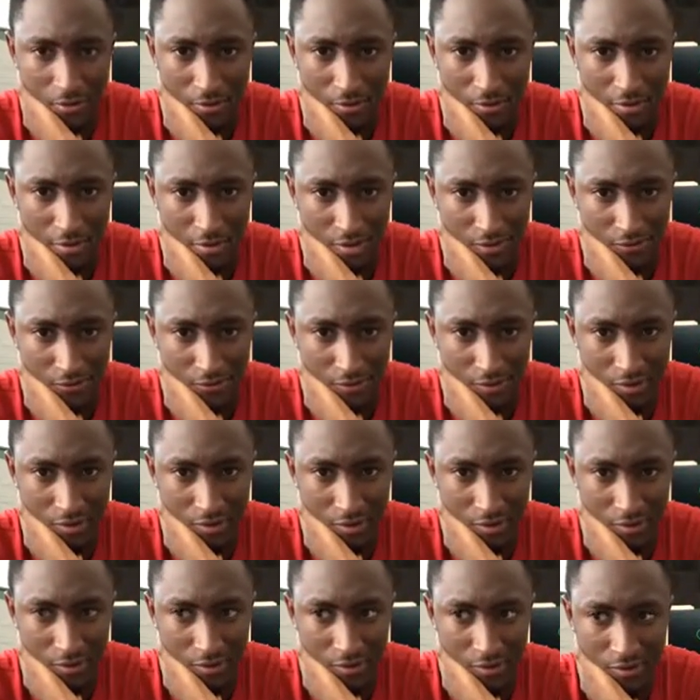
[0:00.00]
it's
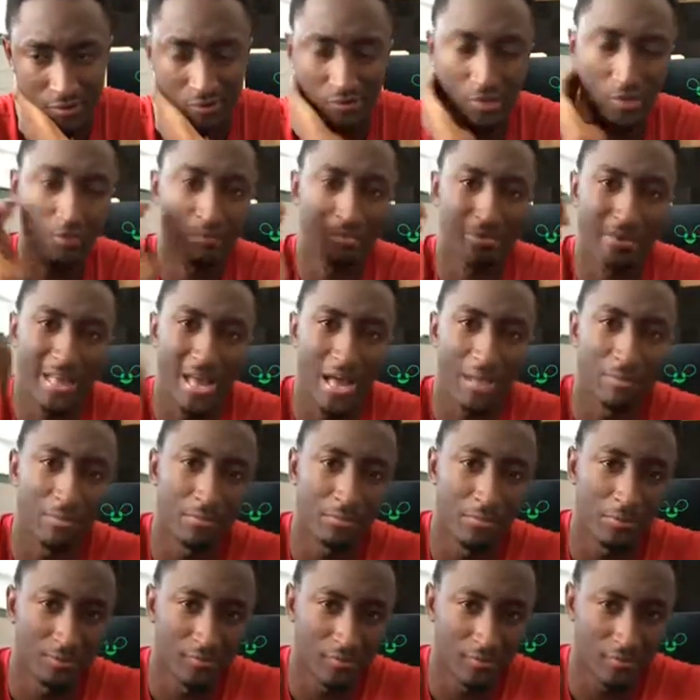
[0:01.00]
gonna play Apple
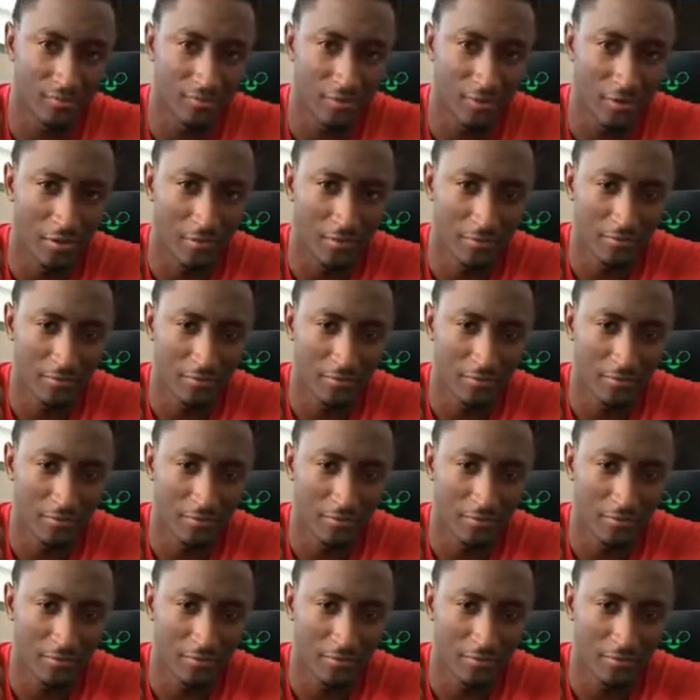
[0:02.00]
Music stuff.